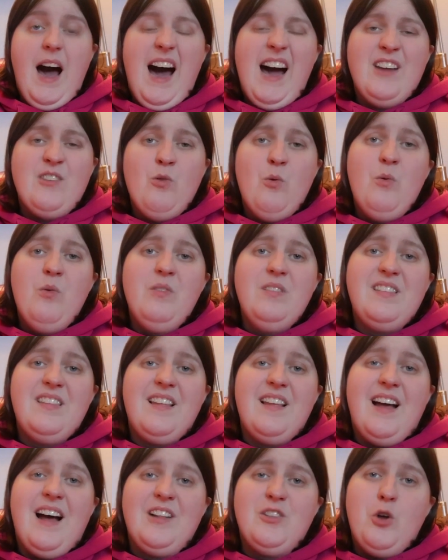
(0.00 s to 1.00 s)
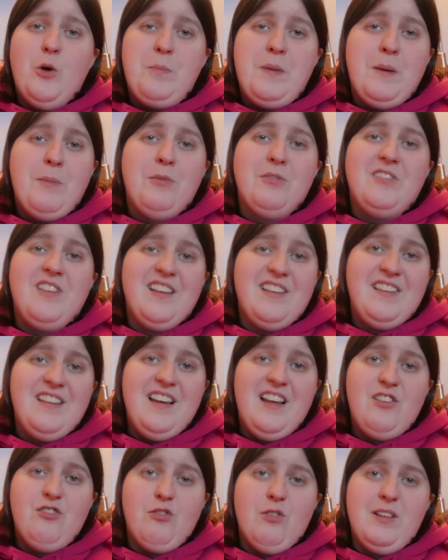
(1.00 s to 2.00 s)
I know a lot of people
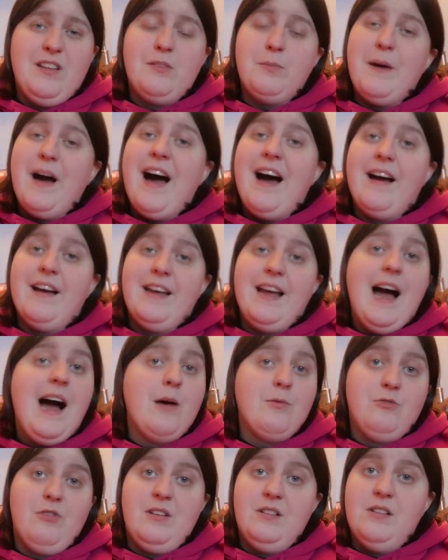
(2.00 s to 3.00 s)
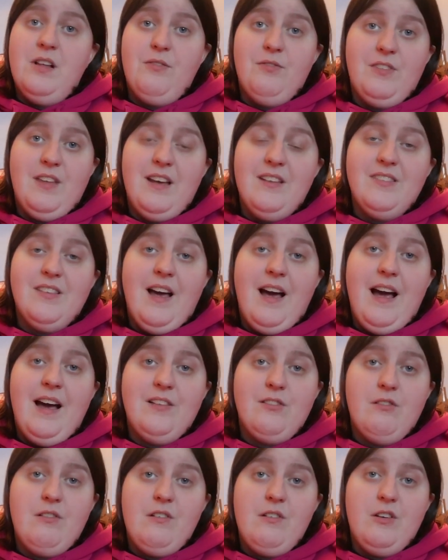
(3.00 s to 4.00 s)
didn't enjoy this, but I absolutely loved this. I
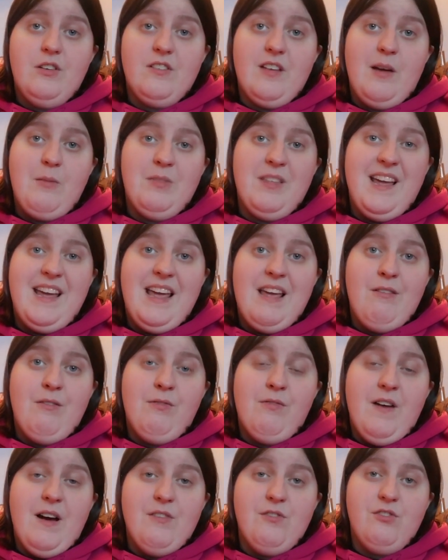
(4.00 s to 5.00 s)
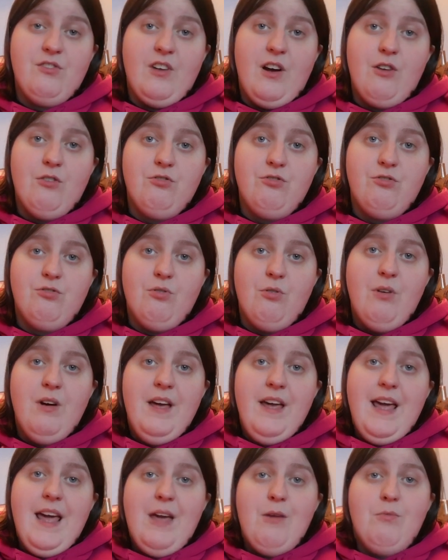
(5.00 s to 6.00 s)
had a really good time with it and gave it 5 stars, so
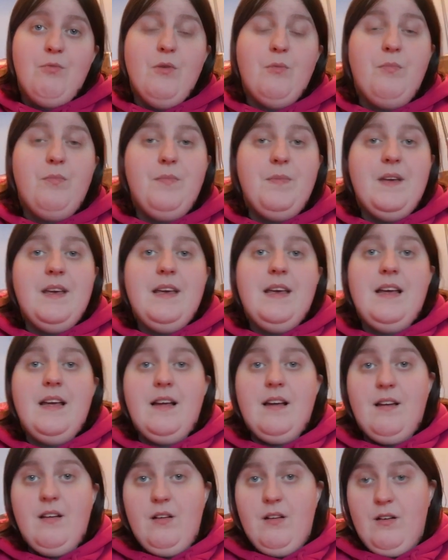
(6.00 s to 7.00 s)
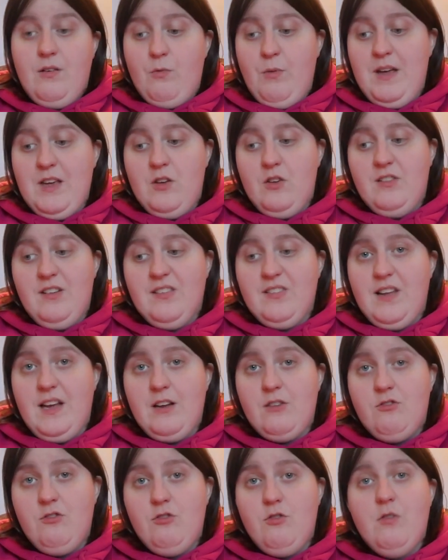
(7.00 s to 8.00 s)
it will be quite good, I
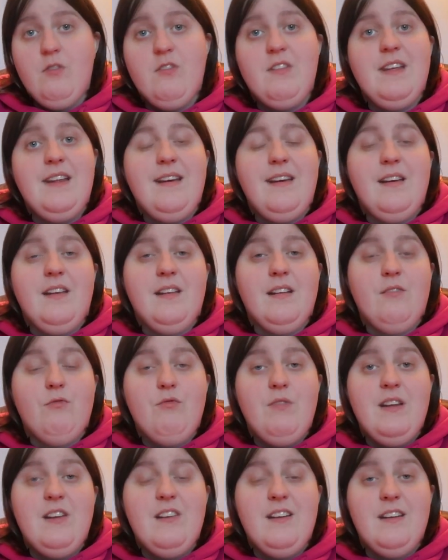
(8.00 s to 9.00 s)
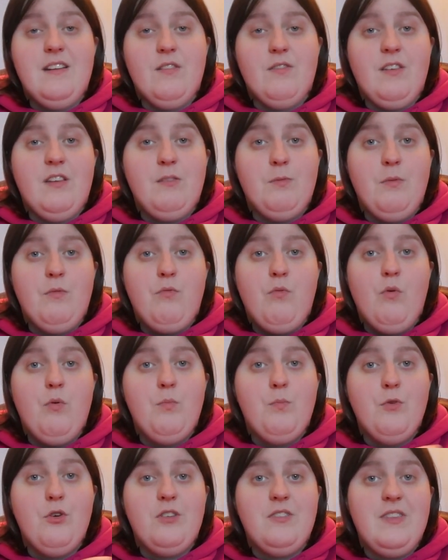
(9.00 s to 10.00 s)
think, to do a reread of this before
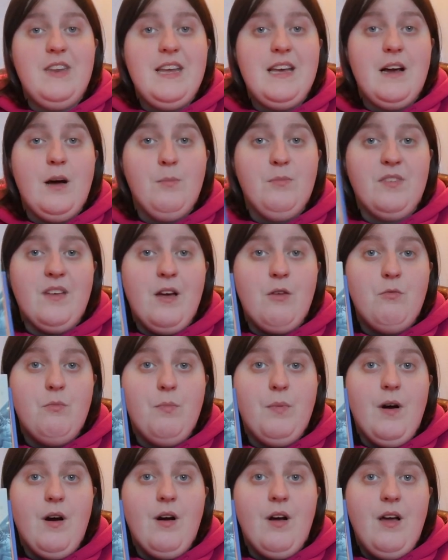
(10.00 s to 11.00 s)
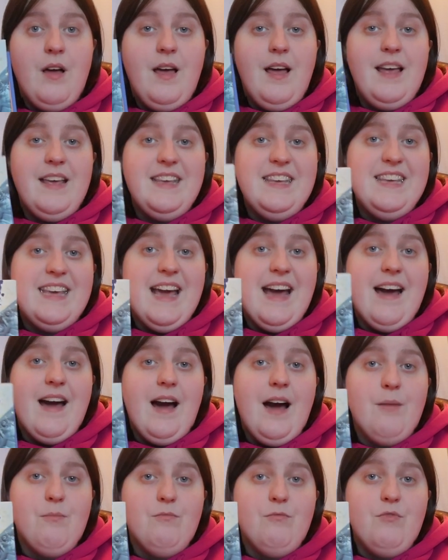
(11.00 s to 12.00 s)
book 3 comes out. But yeah,
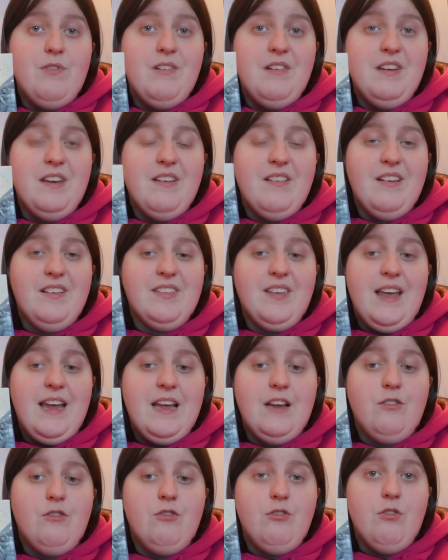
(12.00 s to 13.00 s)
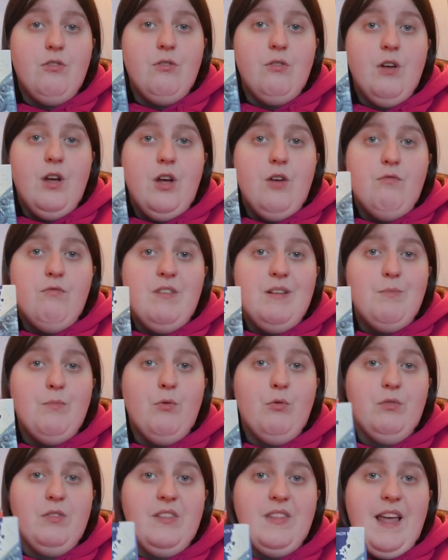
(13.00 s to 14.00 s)
I'm really excited to read
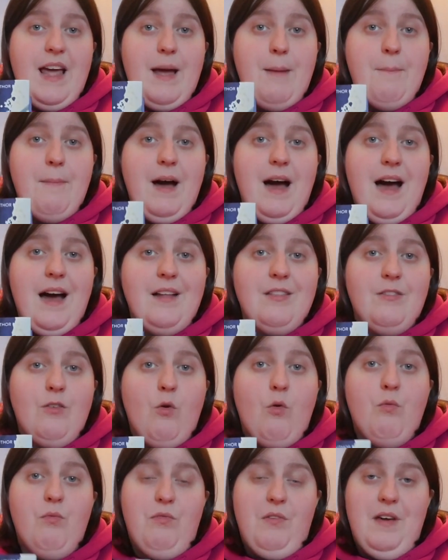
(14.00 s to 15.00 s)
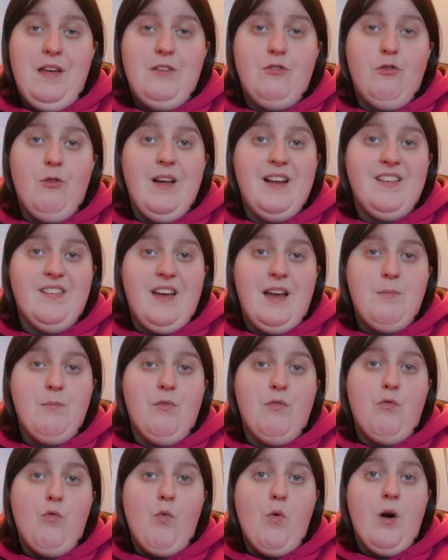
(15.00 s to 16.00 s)
both of them and hopefully do it in time
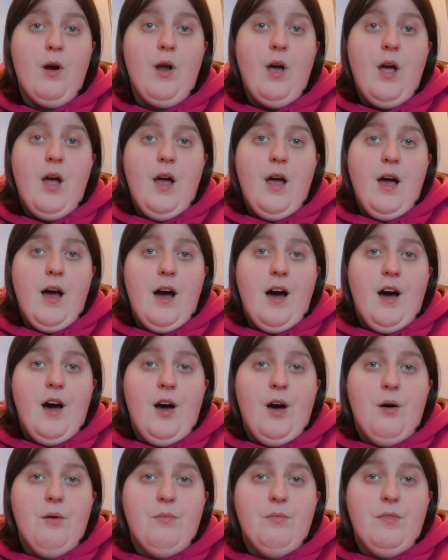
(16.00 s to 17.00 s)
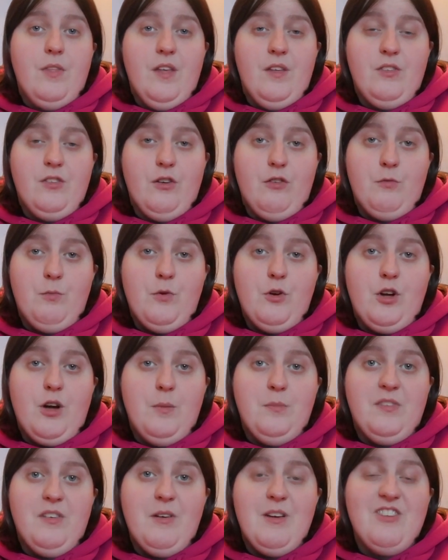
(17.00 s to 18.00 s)
before the 3rd book
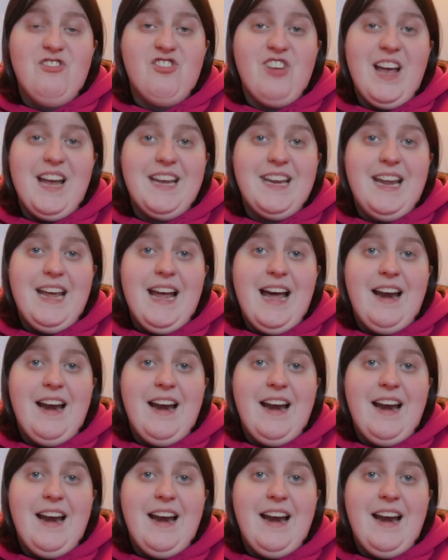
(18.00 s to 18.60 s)
comes out in January.